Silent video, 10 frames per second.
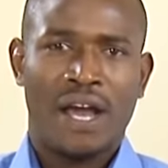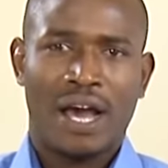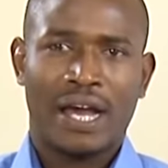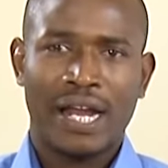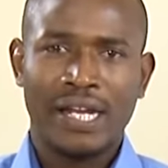
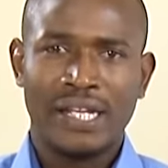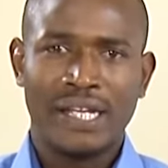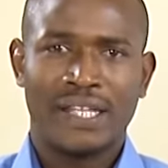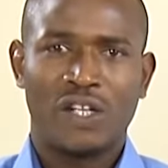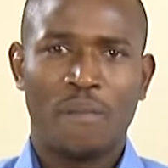
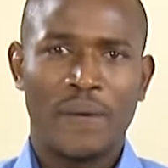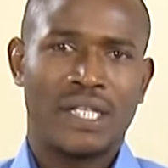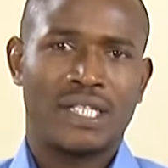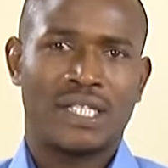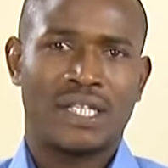aligning the
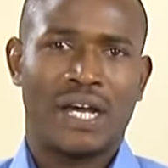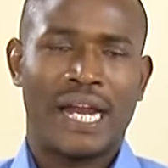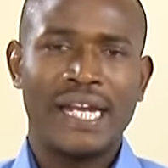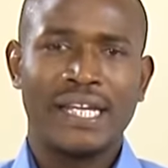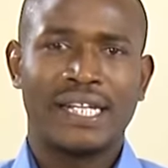domains,
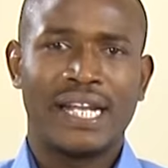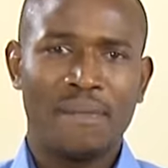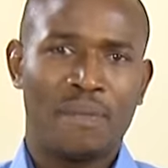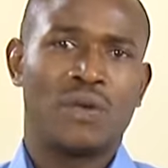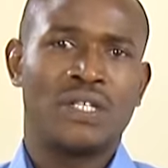aligning the
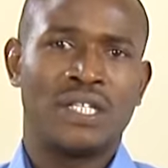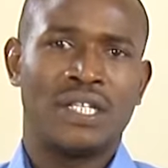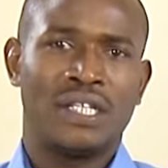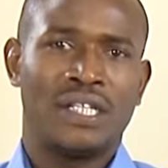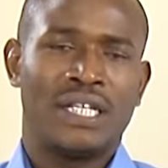dipoles
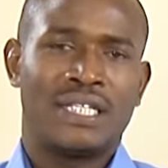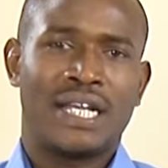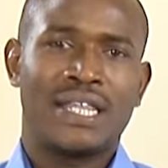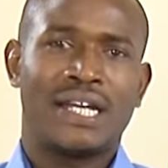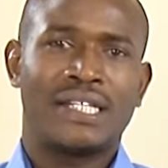
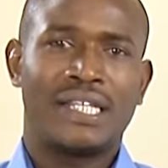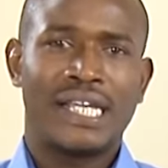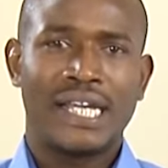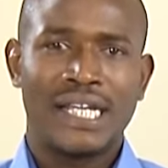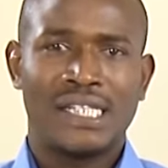such that they
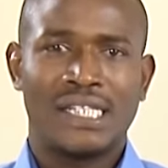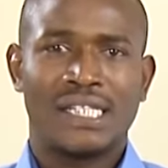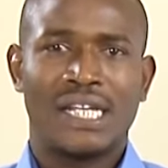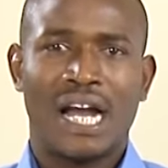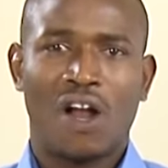
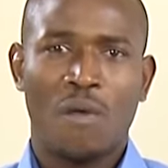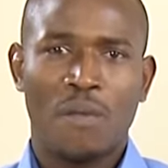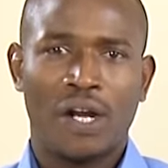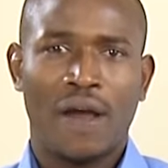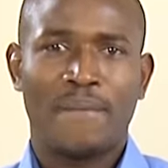get a
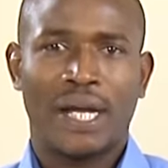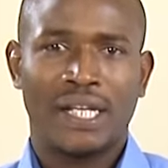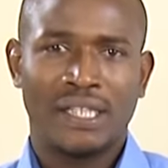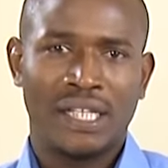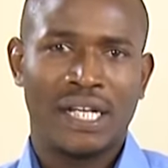common
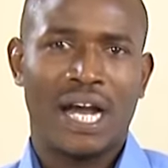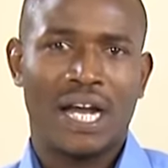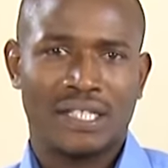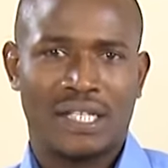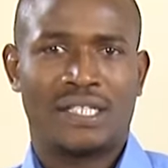magnetic
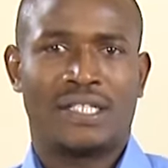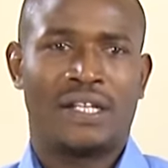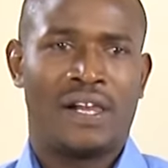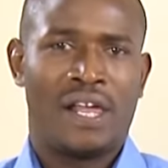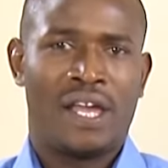axis.
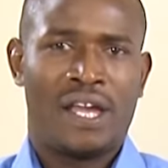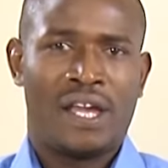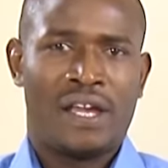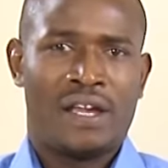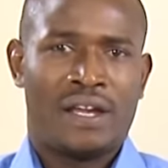
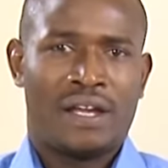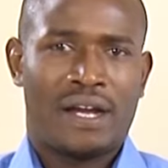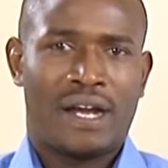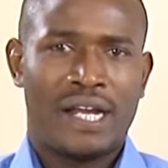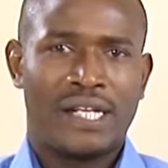
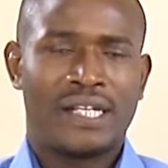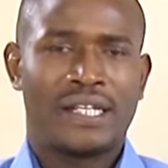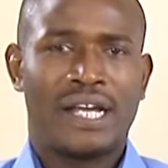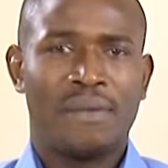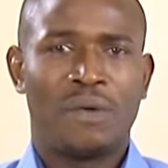Aligning the
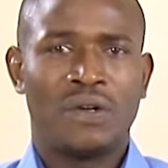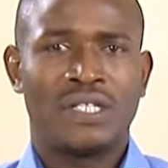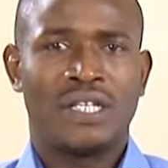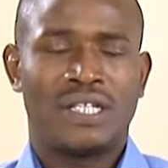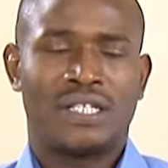
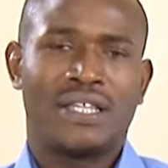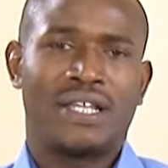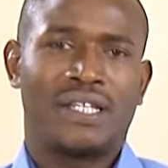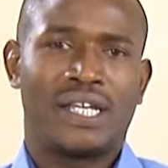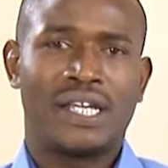dipoles such
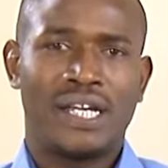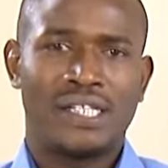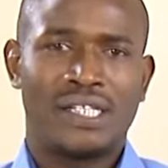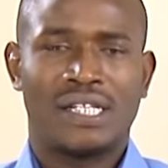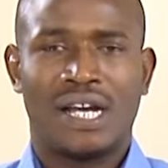that they
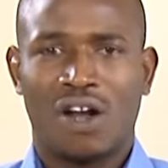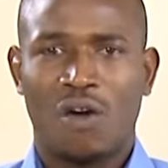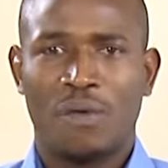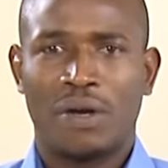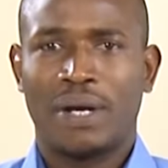get a
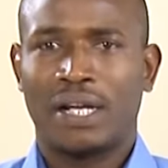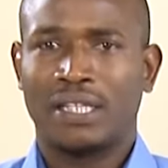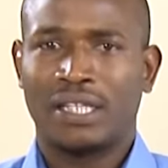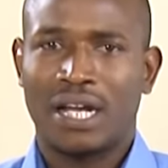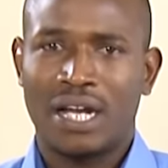common
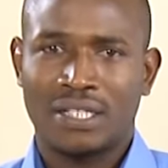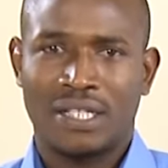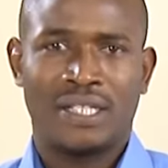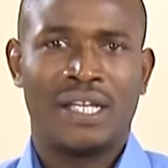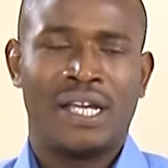magnetic
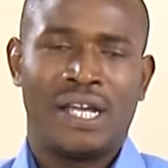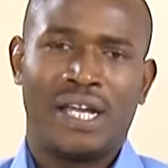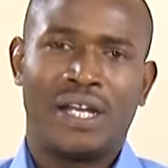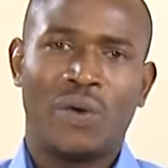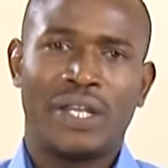axis.
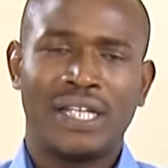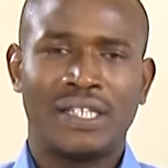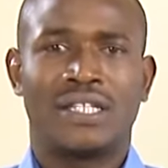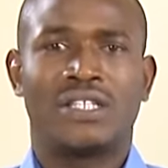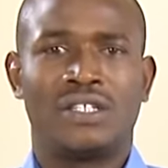And when that
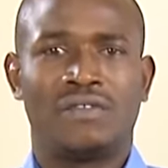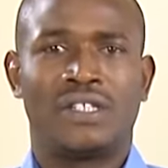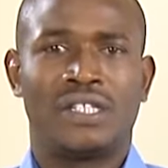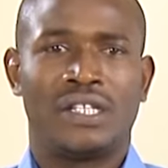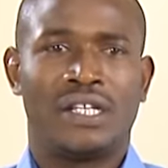is achieved,